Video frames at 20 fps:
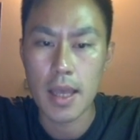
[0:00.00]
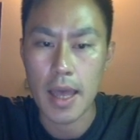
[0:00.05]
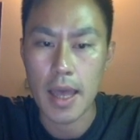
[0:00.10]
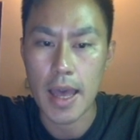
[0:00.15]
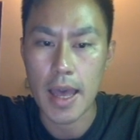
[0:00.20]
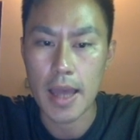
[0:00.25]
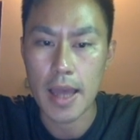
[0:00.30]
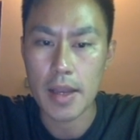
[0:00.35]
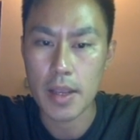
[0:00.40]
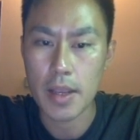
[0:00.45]

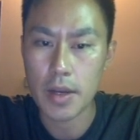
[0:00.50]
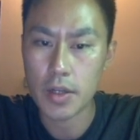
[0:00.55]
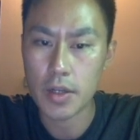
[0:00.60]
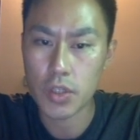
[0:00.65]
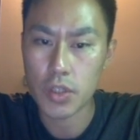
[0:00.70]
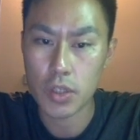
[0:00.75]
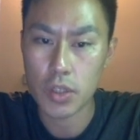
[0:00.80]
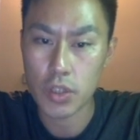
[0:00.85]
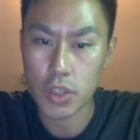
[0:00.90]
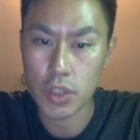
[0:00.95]
And here
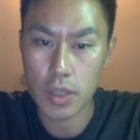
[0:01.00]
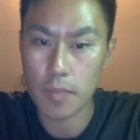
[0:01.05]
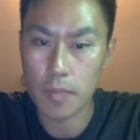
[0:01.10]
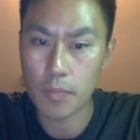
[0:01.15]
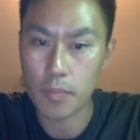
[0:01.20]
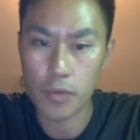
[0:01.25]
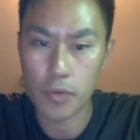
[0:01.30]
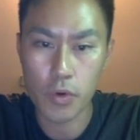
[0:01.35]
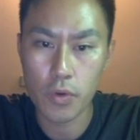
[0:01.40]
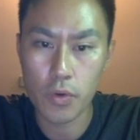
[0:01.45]
is just some
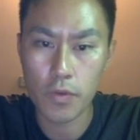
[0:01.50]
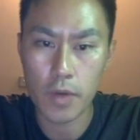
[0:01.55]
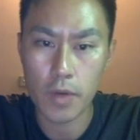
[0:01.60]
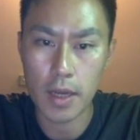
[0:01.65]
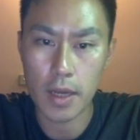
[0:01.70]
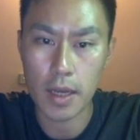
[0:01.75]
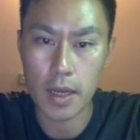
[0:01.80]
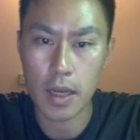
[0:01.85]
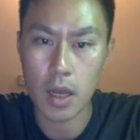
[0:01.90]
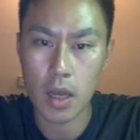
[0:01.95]
proof
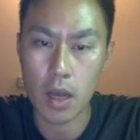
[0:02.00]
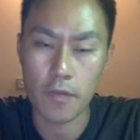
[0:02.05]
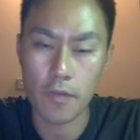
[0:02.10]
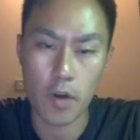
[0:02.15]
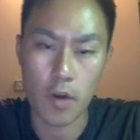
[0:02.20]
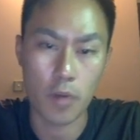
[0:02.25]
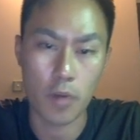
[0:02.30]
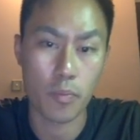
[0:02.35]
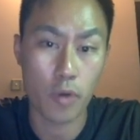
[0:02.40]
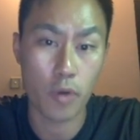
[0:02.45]
of
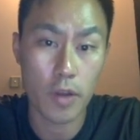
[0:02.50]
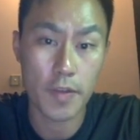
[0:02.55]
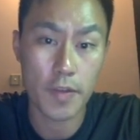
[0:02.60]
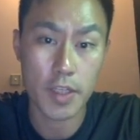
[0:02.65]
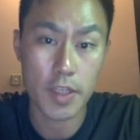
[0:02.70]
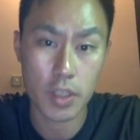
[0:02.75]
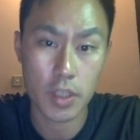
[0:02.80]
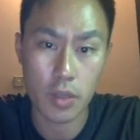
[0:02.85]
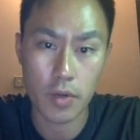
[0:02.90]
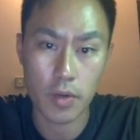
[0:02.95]
our
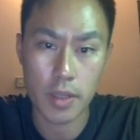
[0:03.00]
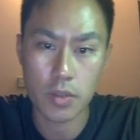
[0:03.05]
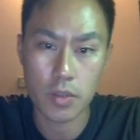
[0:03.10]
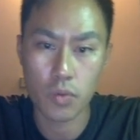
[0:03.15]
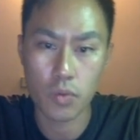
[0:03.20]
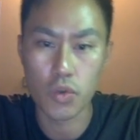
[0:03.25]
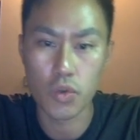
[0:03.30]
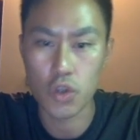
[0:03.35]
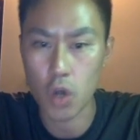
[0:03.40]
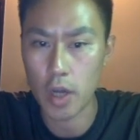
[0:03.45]
previous students
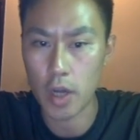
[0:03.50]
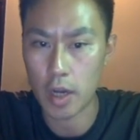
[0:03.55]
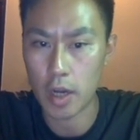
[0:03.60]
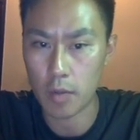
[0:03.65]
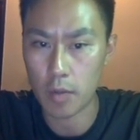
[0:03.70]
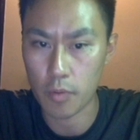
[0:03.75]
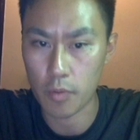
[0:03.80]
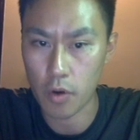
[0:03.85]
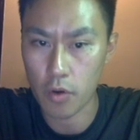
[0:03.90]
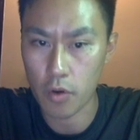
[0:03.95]
who joined
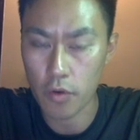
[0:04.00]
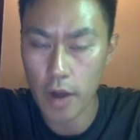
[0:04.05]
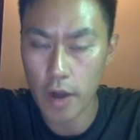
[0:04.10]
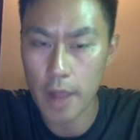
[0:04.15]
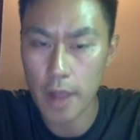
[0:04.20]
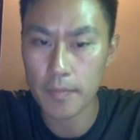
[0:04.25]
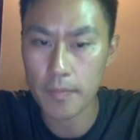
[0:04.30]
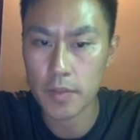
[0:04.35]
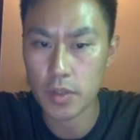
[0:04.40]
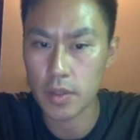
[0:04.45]
our
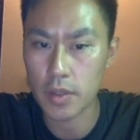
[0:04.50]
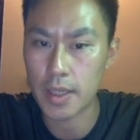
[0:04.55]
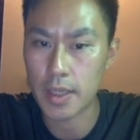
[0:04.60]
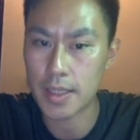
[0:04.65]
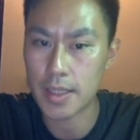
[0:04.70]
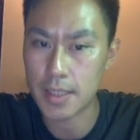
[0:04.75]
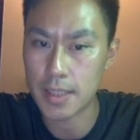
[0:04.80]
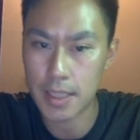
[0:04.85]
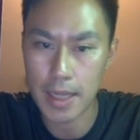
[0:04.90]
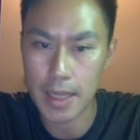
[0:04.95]
program, so you
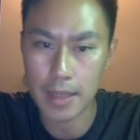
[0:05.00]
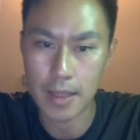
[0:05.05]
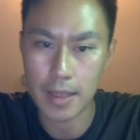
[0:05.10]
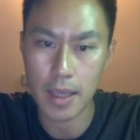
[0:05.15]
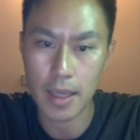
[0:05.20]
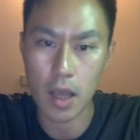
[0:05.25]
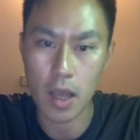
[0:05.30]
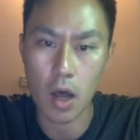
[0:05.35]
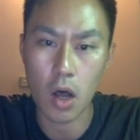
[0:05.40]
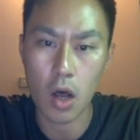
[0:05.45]
can see that
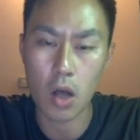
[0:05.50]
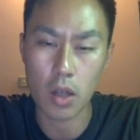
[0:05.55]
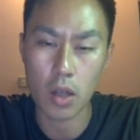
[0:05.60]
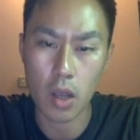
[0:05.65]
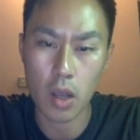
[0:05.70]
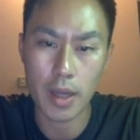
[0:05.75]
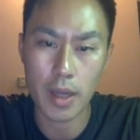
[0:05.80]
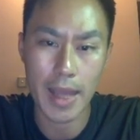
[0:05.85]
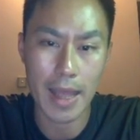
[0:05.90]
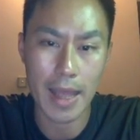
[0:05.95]
they all
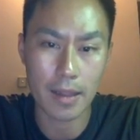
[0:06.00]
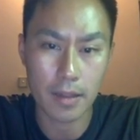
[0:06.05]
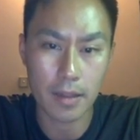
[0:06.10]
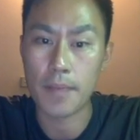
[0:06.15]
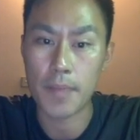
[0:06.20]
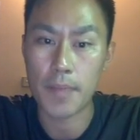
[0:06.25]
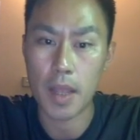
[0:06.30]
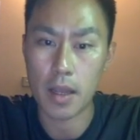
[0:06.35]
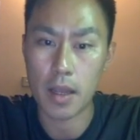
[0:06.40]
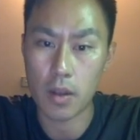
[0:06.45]
got at
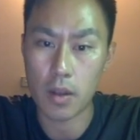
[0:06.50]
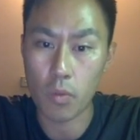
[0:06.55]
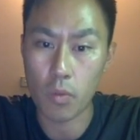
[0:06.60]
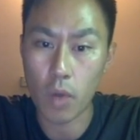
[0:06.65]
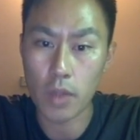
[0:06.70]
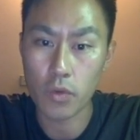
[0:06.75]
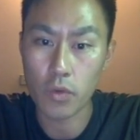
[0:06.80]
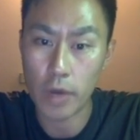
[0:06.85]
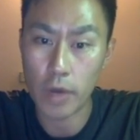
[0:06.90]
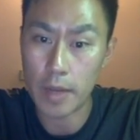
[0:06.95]
least
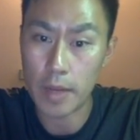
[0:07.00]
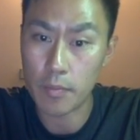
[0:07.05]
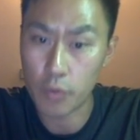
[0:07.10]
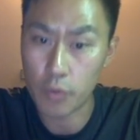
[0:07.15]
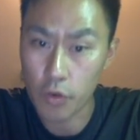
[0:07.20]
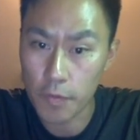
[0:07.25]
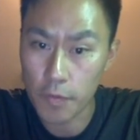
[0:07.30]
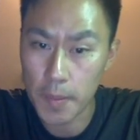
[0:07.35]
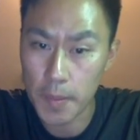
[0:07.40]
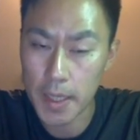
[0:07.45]
one grade
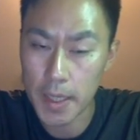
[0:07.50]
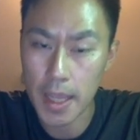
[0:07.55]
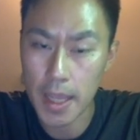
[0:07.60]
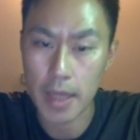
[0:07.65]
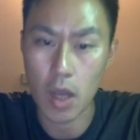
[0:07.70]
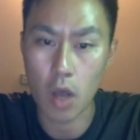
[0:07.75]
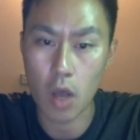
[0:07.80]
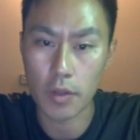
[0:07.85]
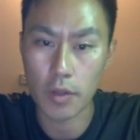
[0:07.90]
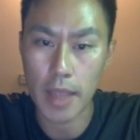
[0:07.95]
improvement,
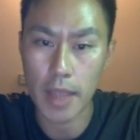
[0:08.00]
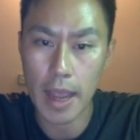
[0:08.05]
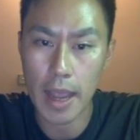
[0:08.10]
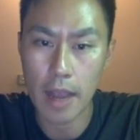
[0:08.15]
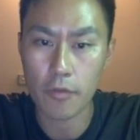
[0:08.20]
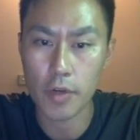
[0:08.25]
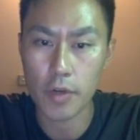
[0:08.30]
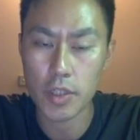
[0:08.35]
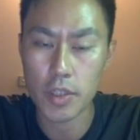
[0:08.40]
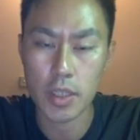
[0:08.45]
and on
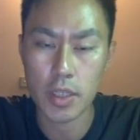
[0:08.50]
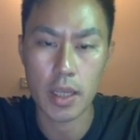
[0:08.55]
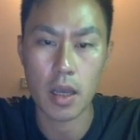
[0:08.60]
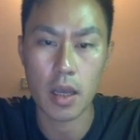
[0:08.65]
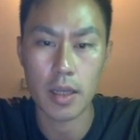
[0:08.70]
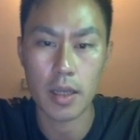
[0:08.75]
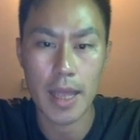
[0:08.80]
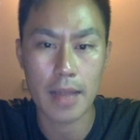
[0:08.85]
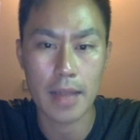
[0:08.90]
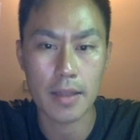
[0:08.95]
average they
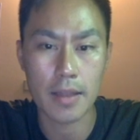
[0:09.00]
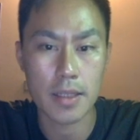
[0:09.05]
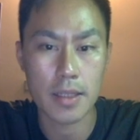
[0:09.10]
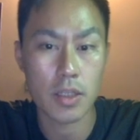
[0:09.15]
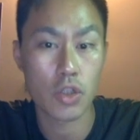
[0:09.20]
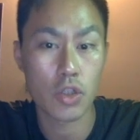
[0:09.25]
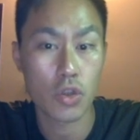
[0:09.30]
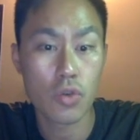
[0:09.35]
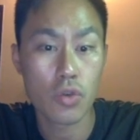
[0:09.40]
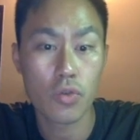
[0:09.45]
got at
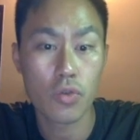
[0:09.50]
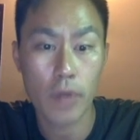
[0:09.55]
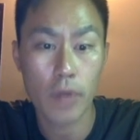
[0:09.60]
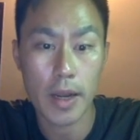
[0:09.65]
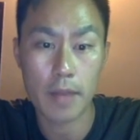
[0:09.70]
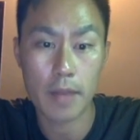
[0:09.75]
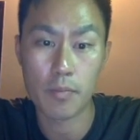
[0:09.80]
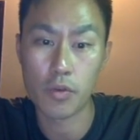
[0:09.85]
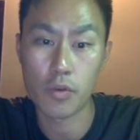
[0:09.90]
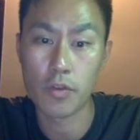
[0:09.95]
least 2
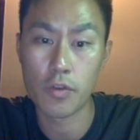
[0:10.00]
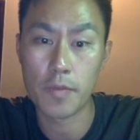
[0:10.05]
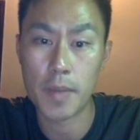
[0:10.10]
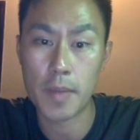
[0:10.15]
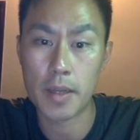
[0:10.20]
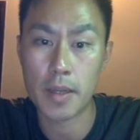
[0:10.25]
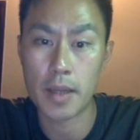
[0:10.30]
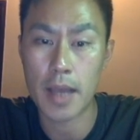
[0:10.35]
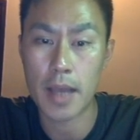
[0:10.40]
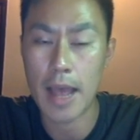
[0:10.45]
grade
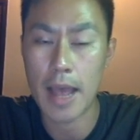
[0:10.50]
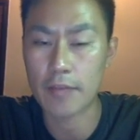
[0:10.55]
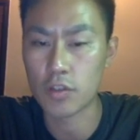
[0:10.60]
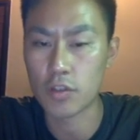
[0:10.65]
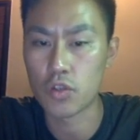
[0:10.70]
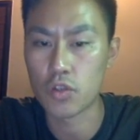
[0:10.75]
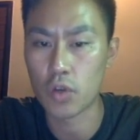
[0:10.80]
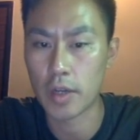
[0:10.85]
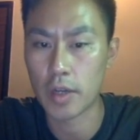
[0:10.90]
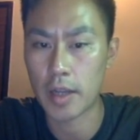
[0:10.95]
improvement after
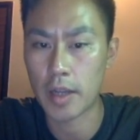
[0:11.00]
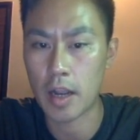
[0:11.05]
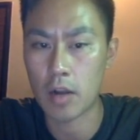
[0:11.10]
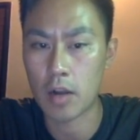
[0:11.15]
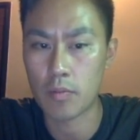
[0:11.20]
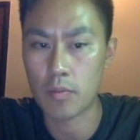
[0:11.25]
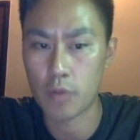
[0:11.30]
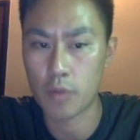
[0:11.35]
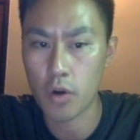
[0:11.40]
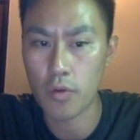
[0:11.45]
joining
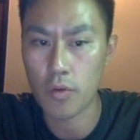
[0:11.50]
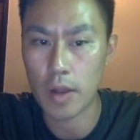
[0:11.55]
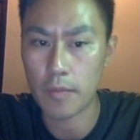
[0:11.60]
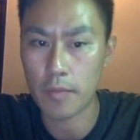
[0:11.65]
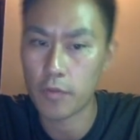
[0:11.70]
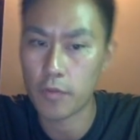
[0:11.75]
our program.